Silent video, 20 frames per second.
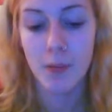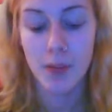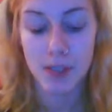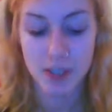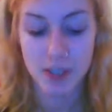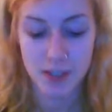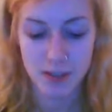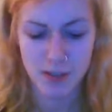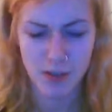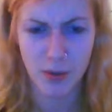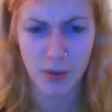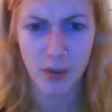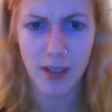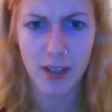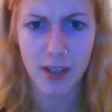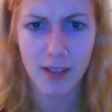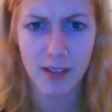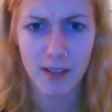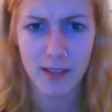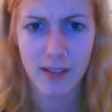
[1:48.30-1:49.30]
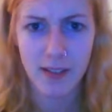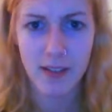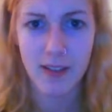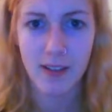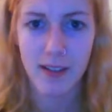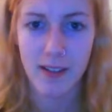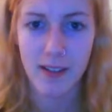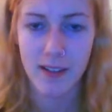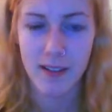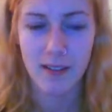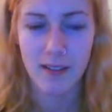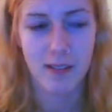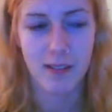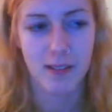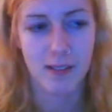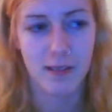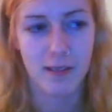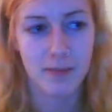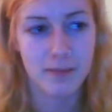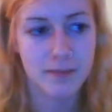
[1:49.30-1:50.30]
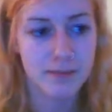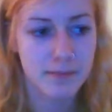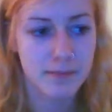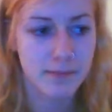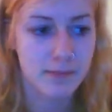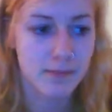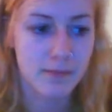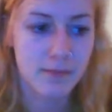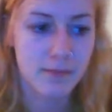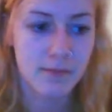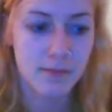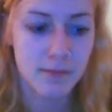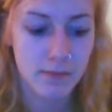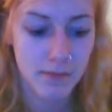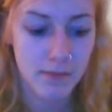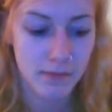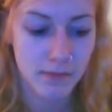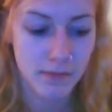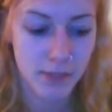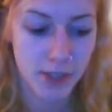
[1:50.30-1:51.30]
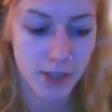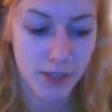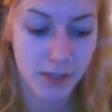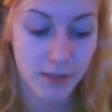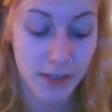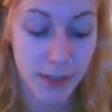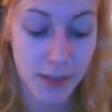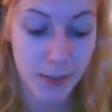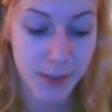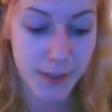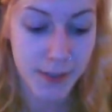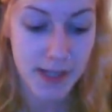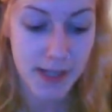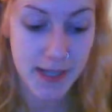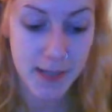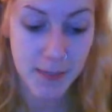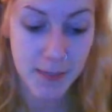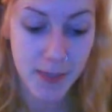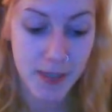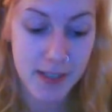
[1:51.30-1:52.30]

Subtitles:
which is annoying, because I really want it,